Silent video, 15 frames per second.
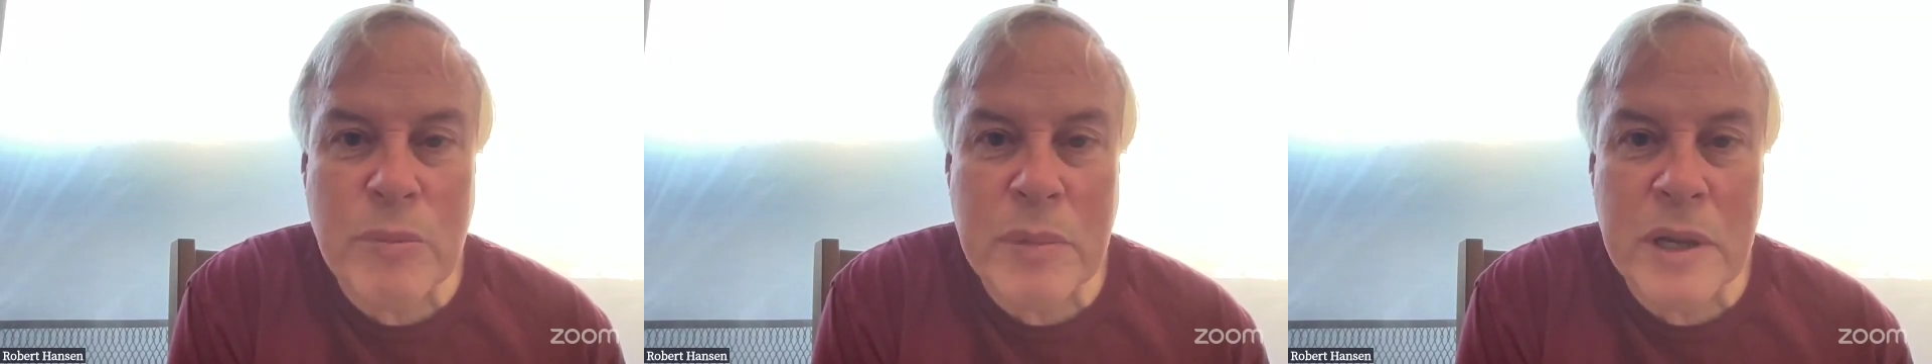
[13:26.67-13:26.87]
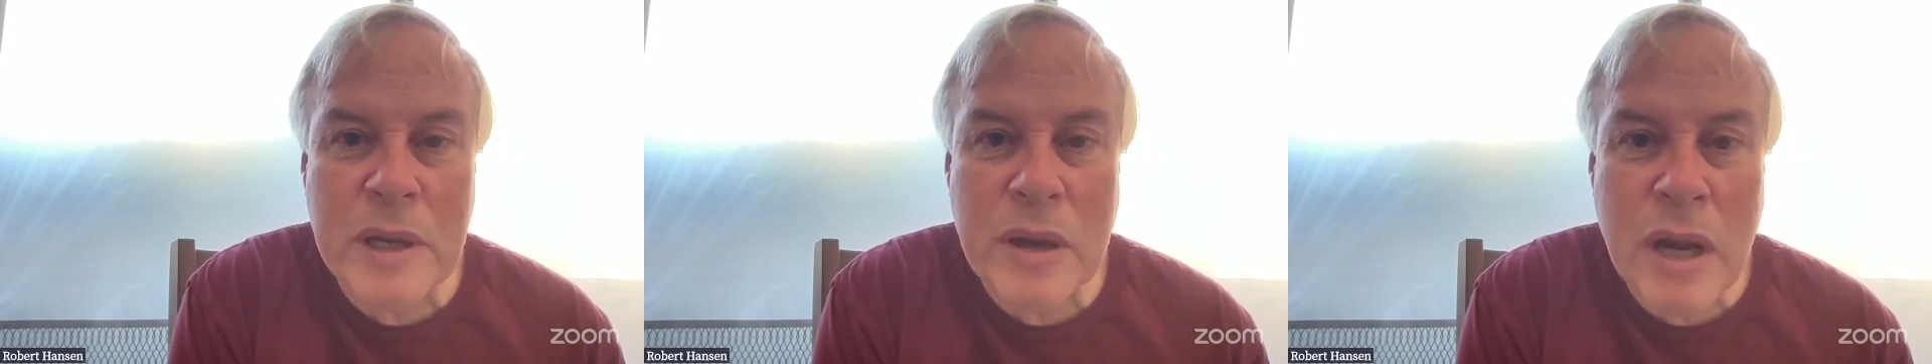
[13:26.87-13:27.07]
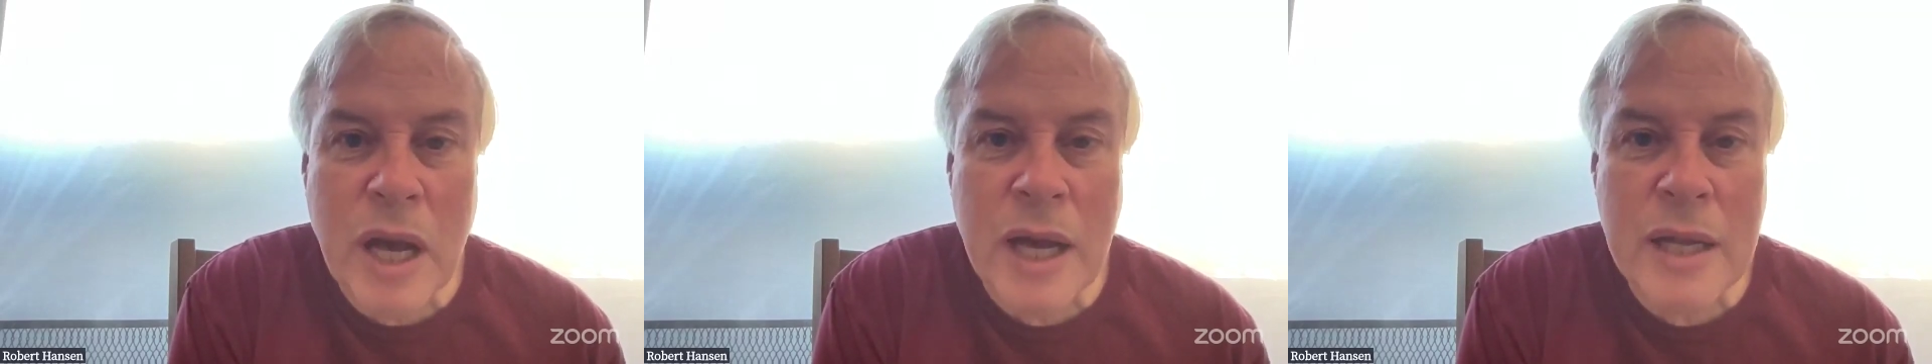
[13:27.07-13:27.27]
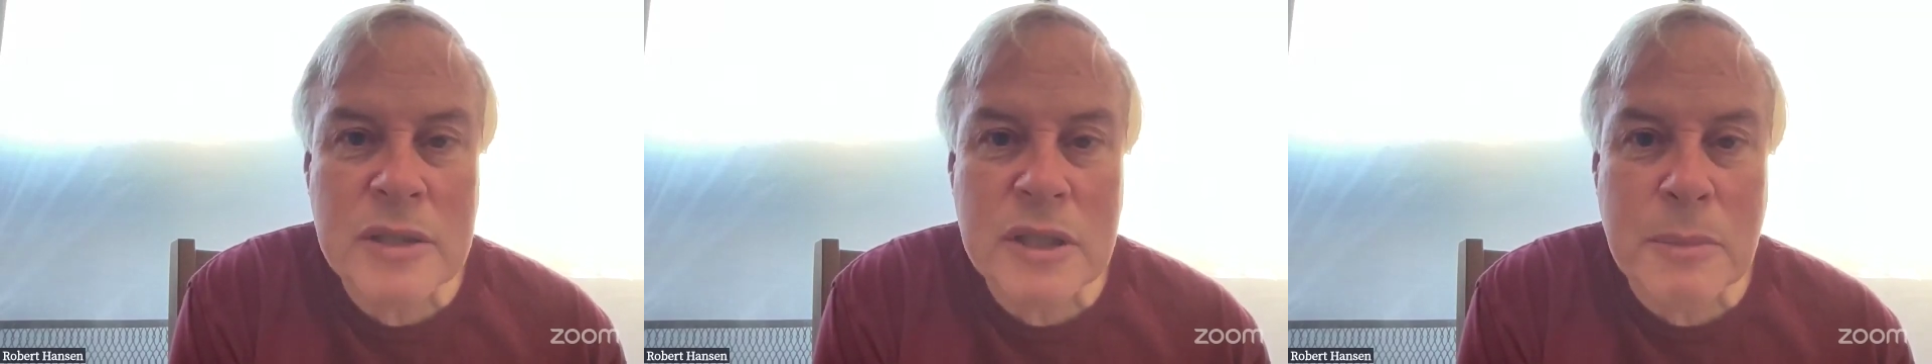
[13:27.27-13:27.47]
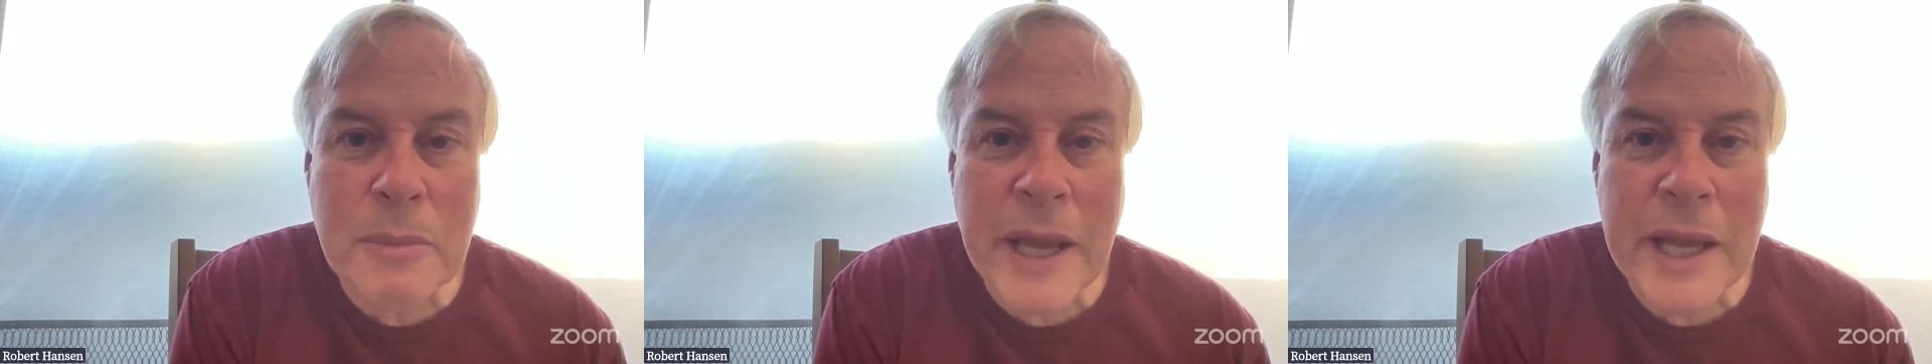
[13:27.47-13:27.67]
but not
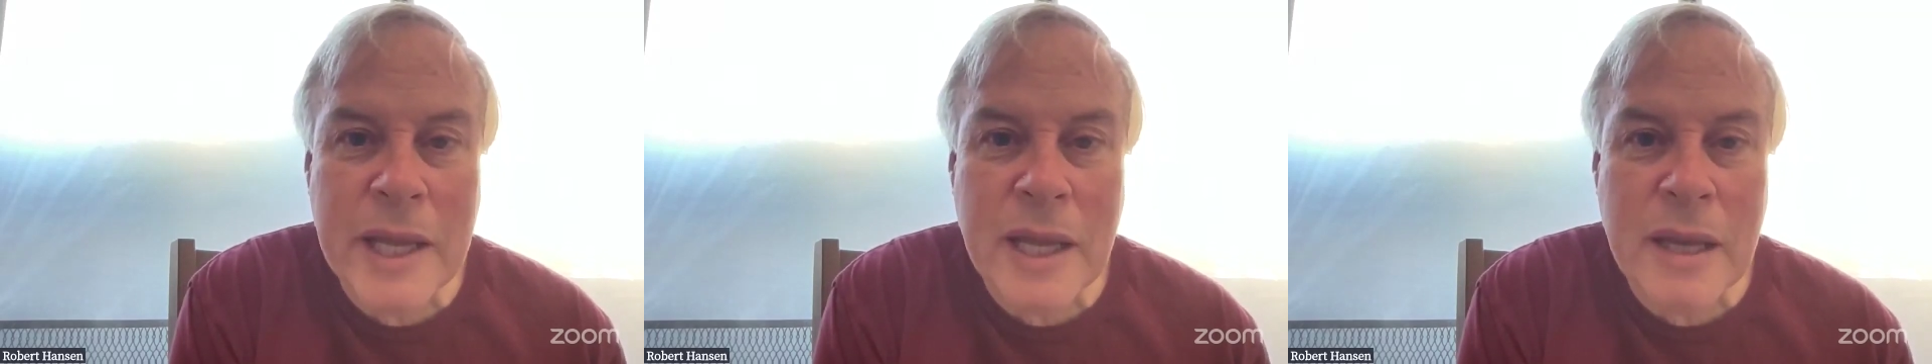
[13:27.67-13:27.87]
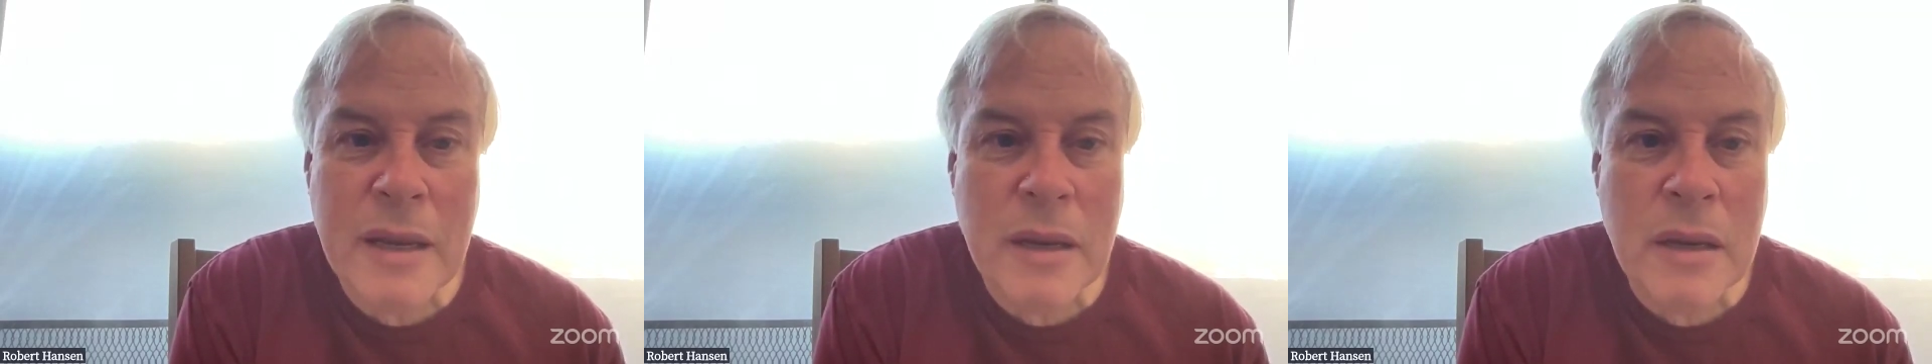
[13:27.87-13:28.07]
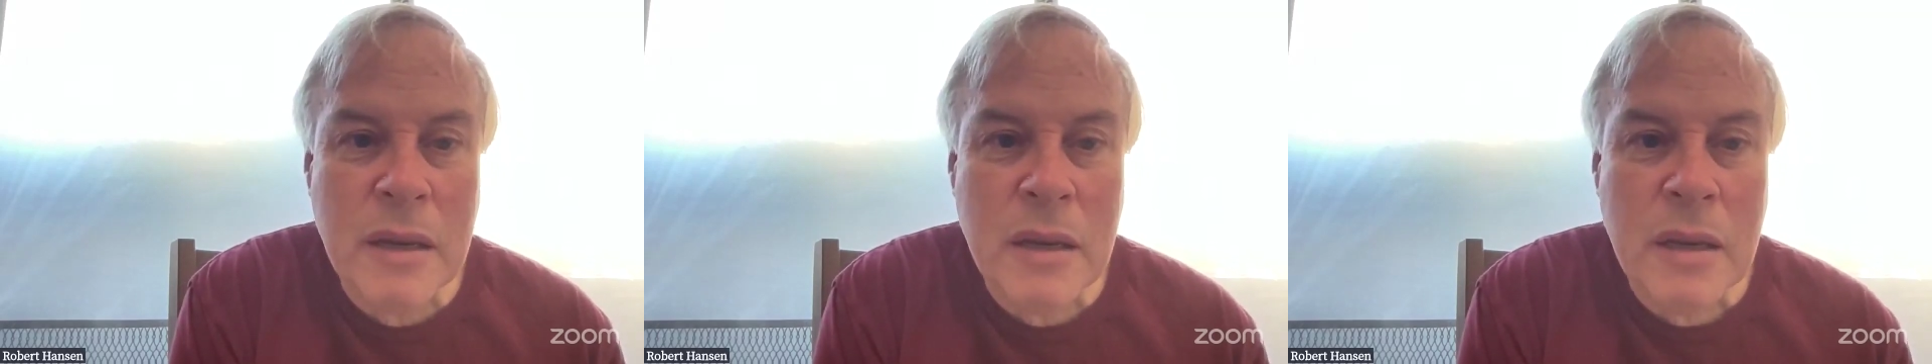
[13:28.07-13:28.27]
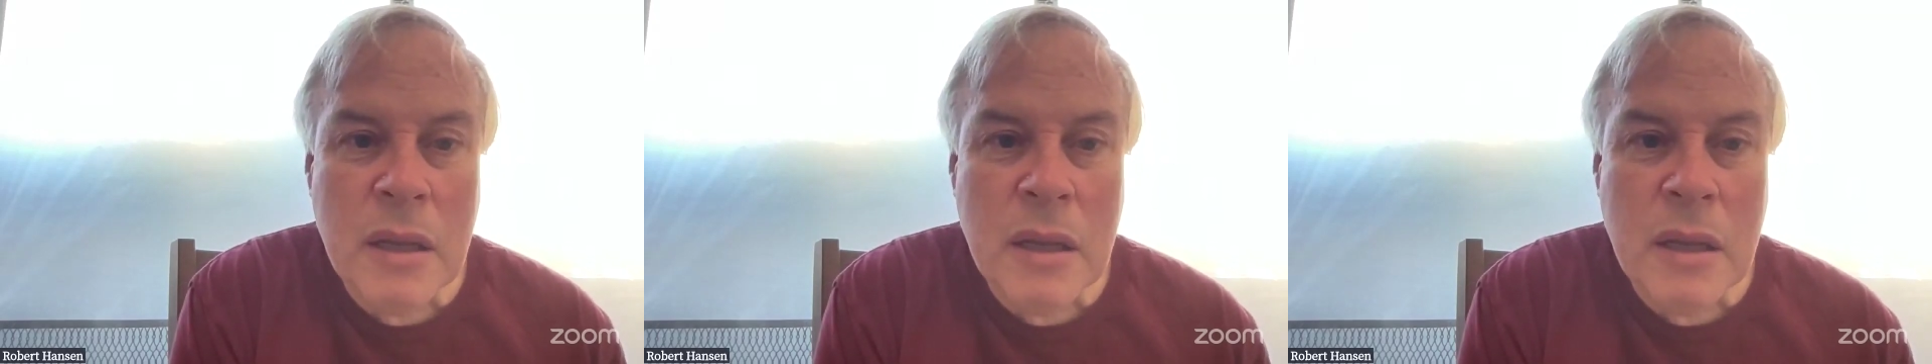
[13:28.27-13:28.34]
to make it